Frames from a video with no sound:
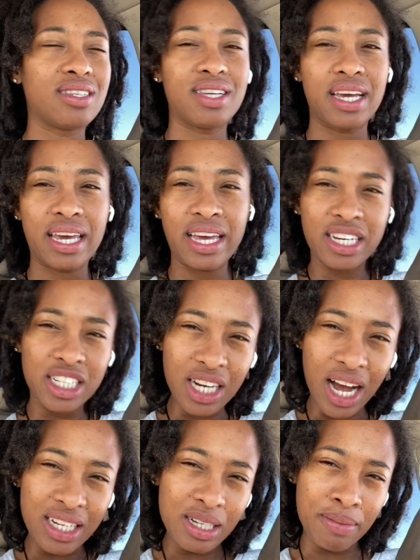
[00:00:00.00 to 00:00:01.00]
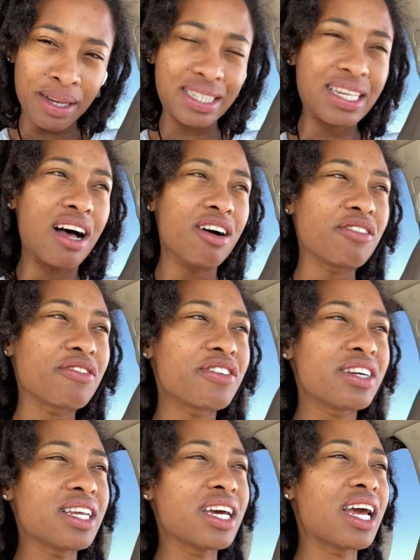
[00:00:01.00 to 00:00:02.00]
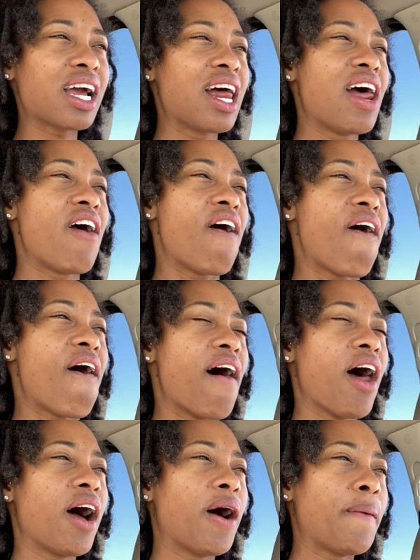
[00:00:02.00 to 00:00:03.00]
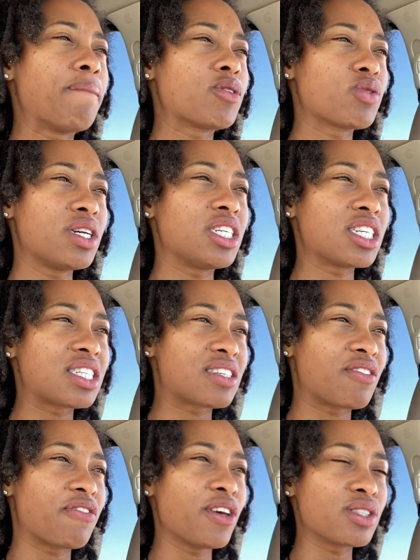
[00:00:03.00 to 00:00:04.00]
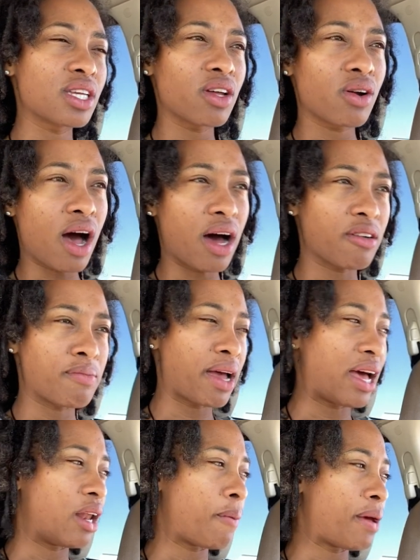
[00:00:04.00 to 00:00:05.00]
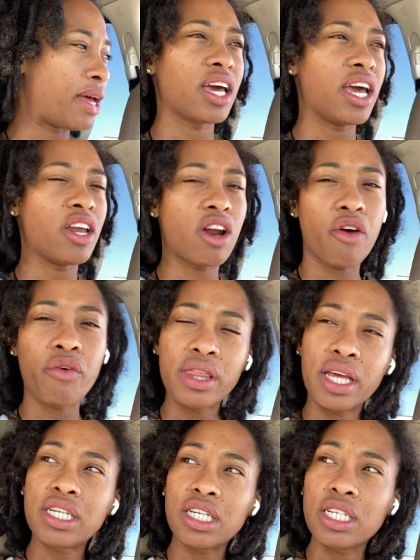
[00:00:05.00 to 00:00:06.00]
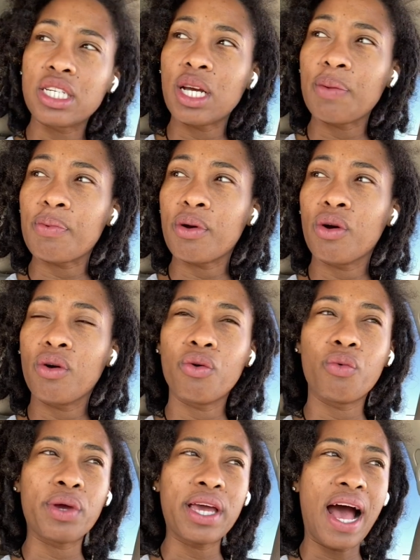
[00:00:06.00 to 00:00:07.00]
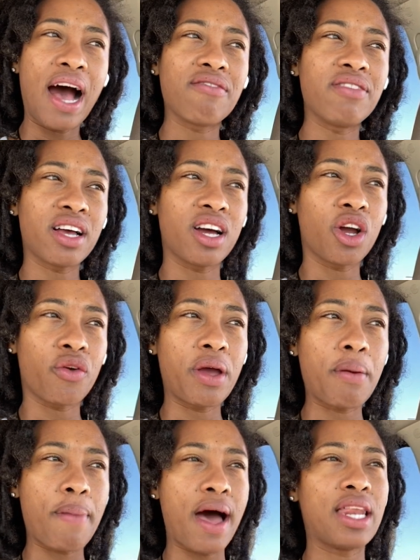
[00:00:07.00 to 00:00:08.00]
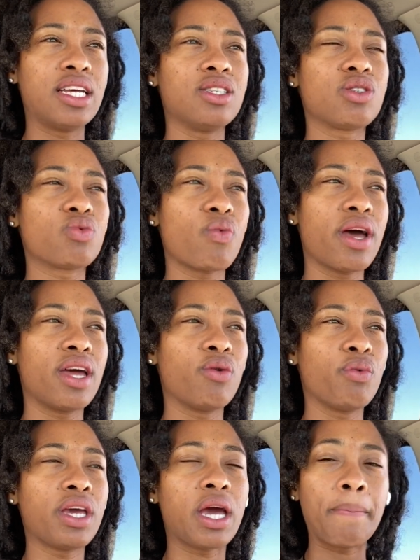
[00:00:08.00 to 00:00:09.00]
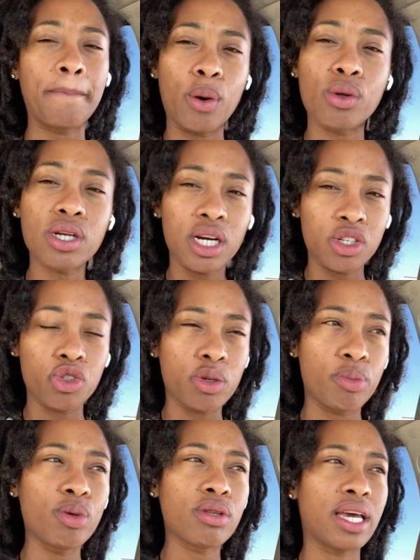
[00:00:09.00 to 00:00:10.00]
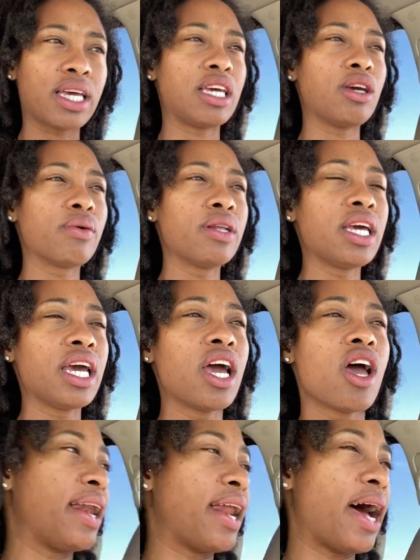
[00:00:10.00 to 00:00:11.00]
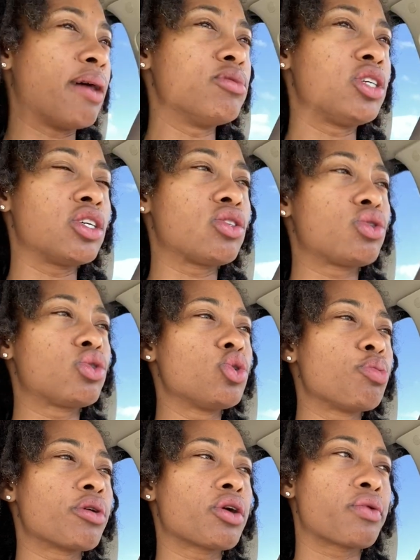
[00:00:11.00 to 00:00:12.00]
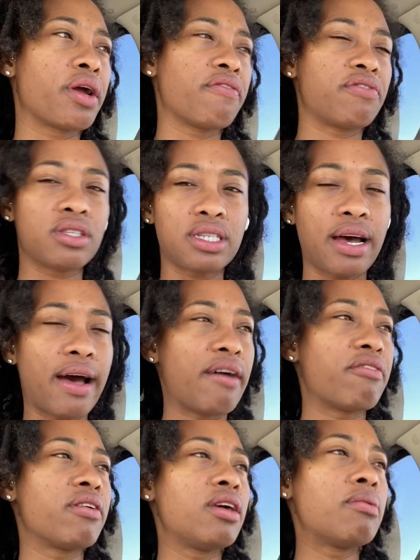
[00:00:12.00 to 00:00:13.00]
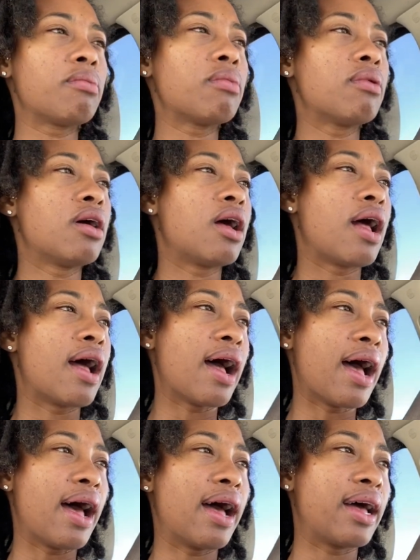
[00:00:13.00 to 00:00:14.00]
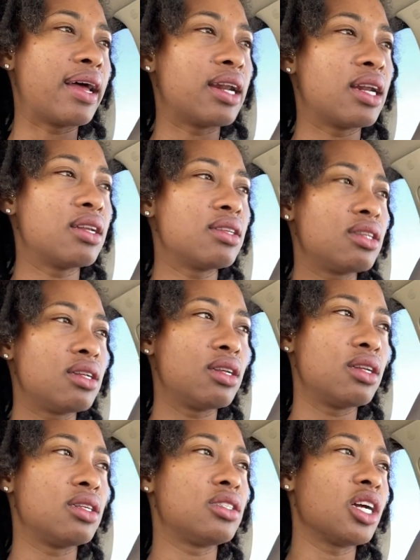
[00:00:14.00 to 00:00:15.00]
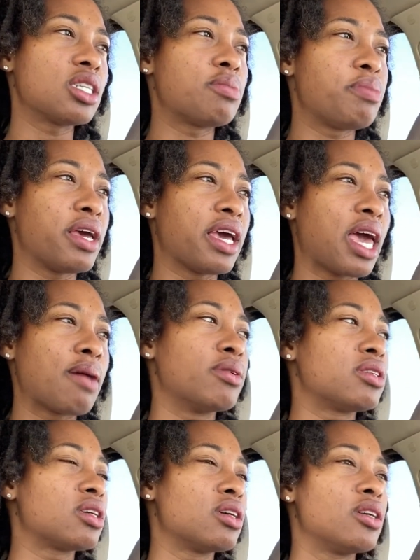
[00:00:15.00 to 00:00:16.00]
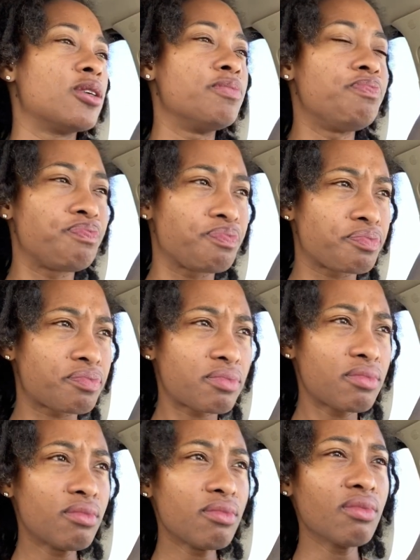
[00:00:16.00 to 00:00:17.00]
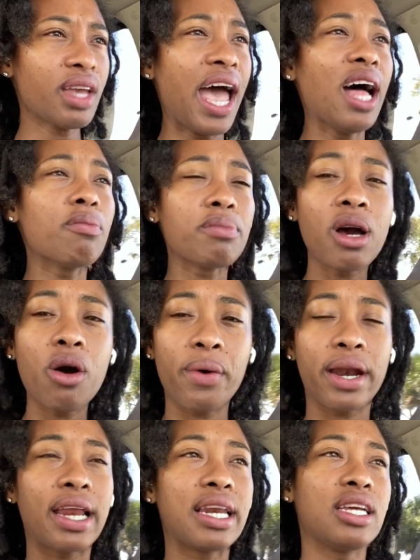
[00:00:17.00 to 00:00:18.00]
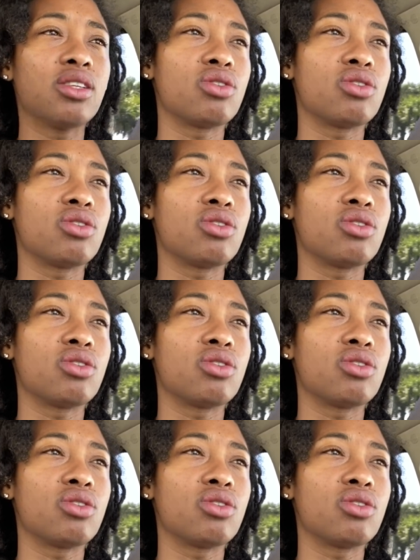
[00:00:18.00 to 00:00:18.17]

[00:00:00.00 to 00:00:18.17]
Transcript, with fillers: like in charge of myself, really. Um, so it just feels a little out of my element. In our relationship, we have like a great balance when we can both contribute like equally. I'm just super grateful to have him and just being able to help me out when I need